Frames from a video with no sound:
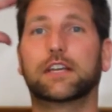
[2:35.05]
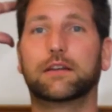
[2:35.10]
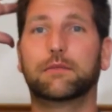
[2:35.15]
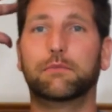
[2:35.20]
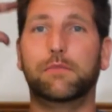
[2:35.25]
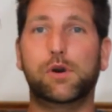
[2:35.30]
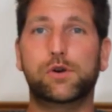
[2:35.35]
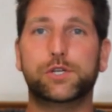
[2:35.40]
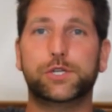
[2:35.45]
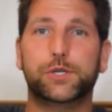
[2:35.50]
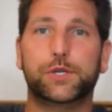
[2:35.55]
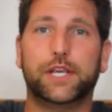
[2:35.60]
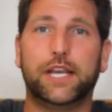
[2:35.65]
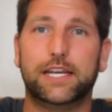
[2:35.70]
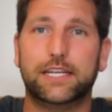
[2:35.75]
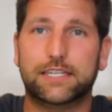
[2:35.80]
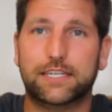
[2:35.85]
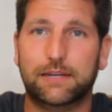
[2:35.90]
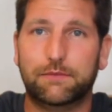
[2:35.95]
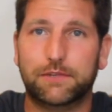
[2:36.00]
Most of you
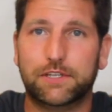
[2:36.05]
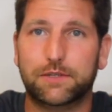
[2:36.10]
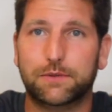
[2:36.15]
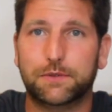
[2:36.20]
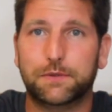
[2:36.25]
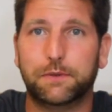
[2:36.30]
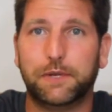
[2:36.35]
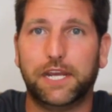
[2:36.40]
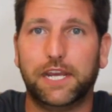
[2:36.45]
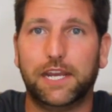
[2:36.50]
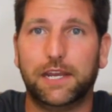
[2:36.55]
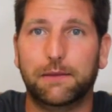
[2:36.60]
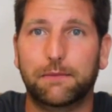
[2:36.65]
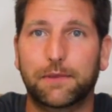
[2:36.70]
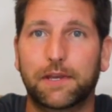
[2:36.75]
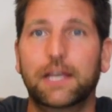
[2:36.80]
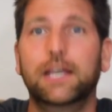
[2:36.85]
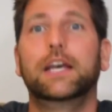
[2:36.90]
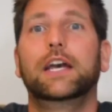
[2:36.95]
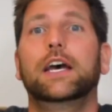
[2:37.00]
guys send me some spam.
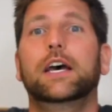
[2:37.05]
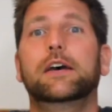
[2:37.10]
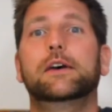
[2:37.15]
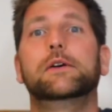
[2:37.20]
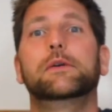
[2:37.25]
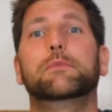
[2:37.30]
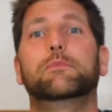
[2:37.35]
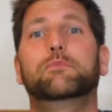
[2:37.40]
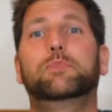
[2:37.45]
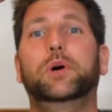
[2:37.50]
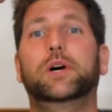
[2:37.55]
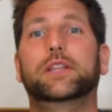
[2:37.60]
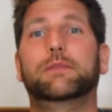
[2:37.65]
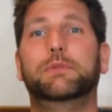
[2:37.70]
But